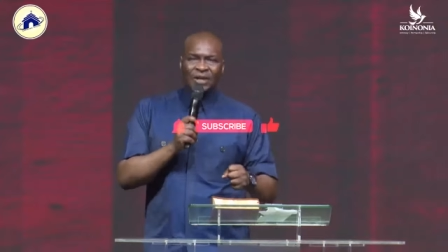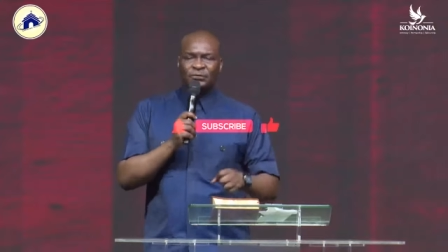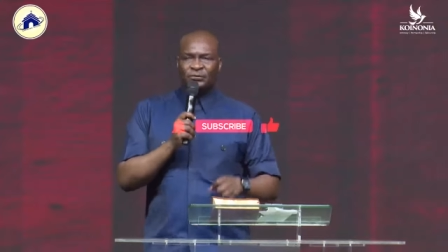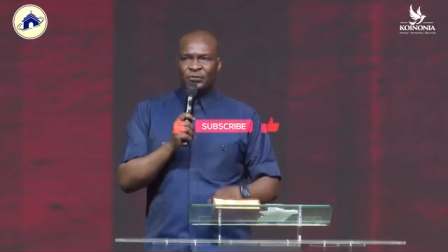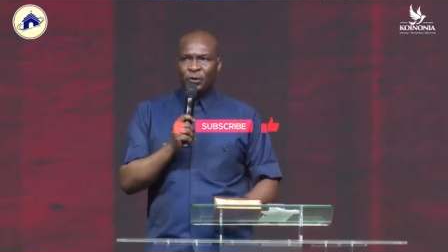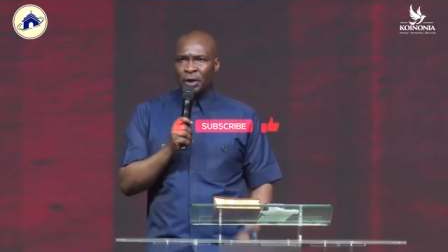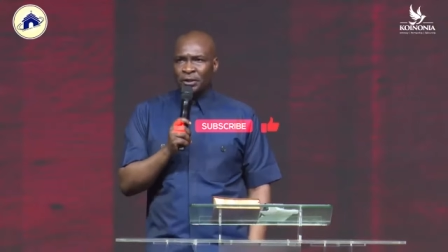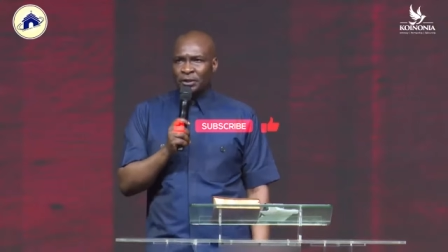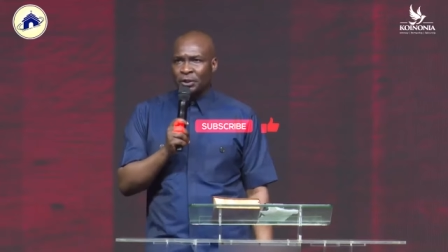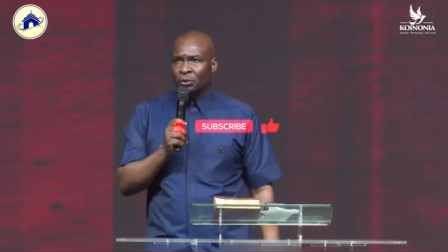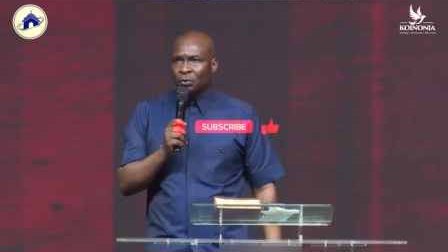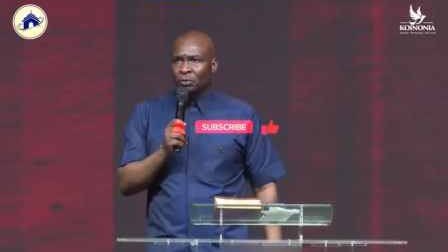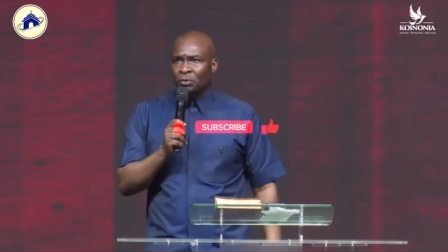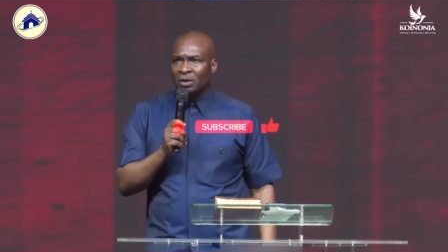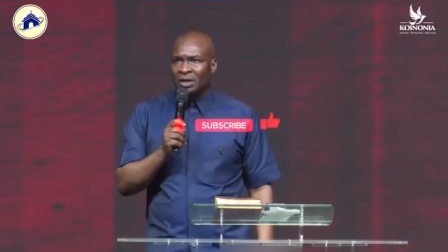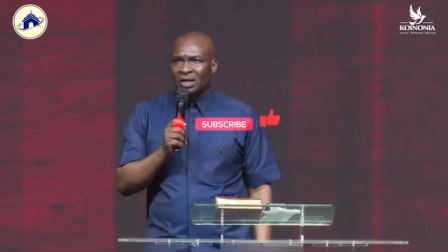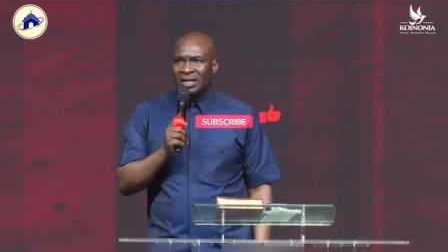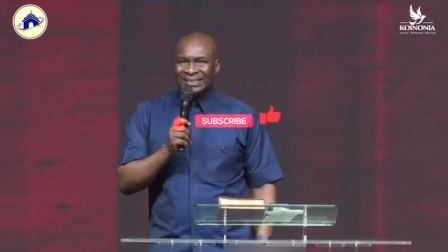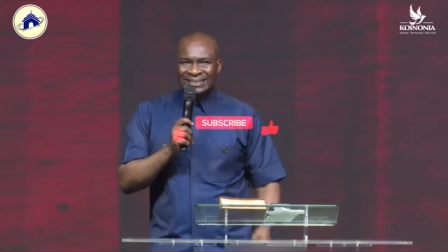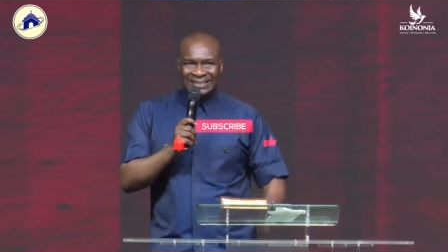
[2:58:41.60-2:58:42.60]
for you,
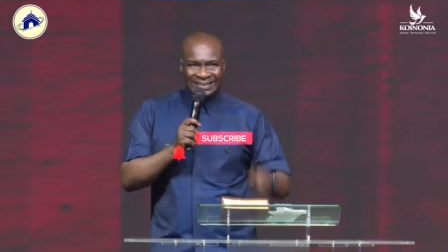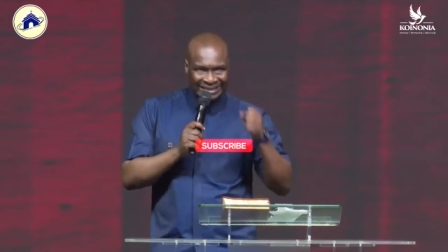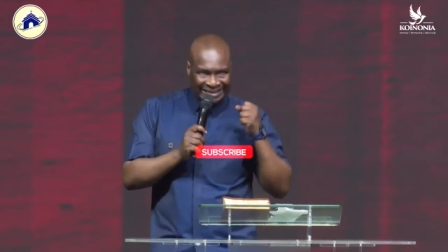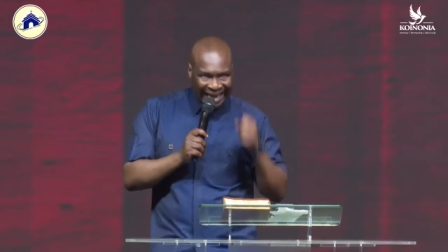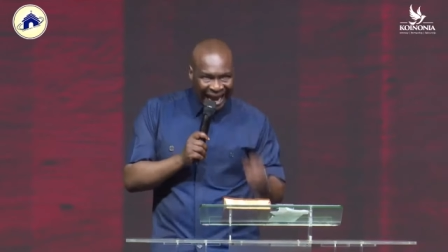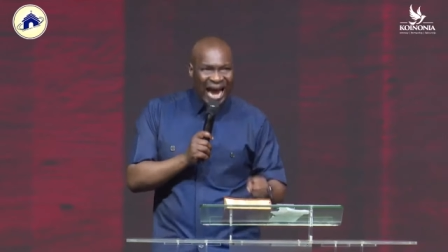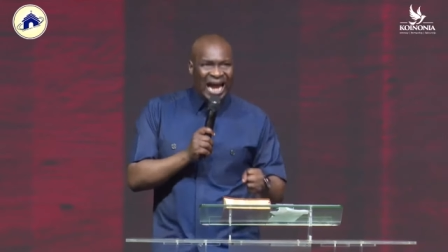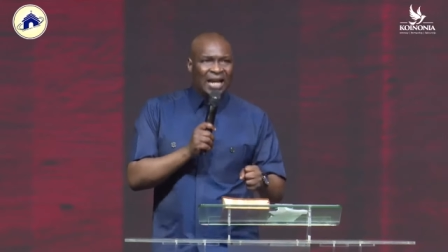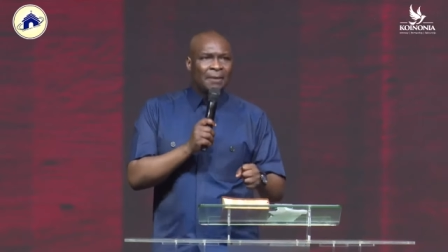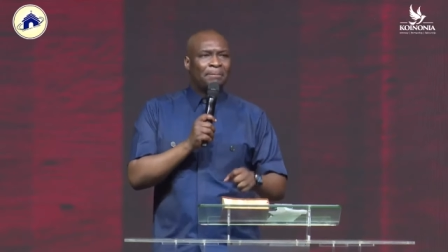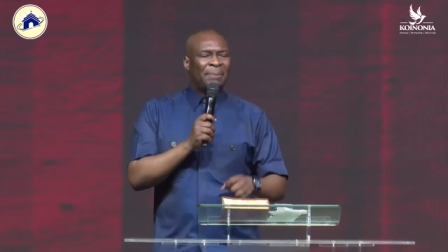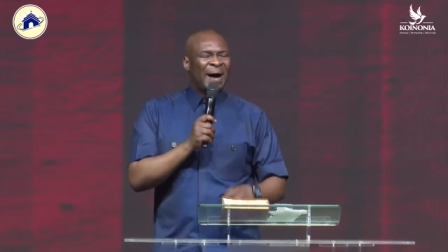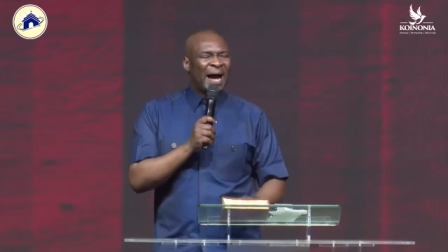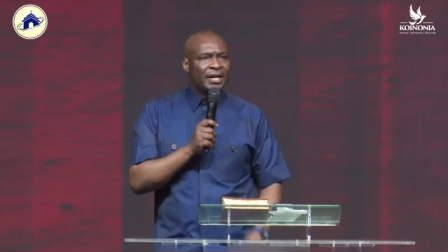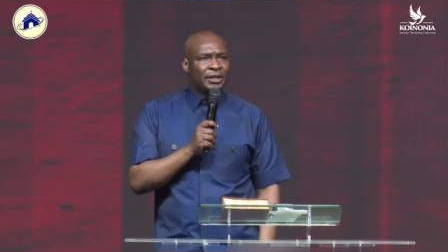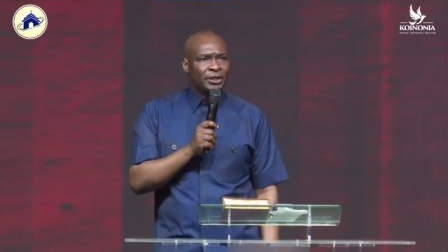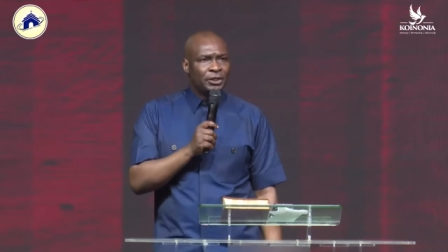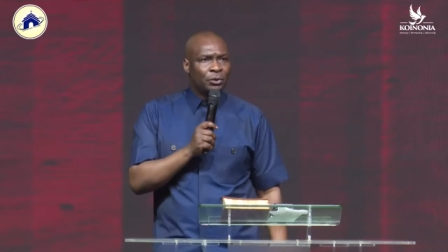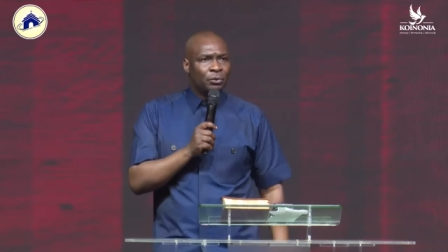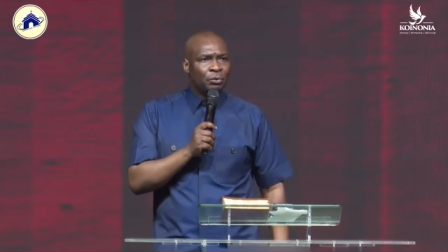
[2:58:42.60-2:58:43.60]
stand by
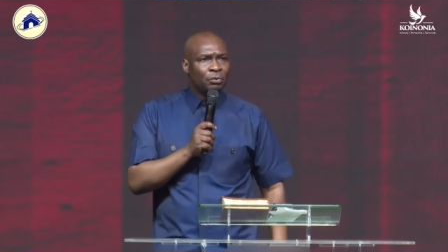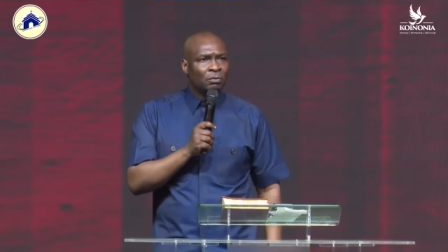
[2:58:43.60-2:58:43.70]
you.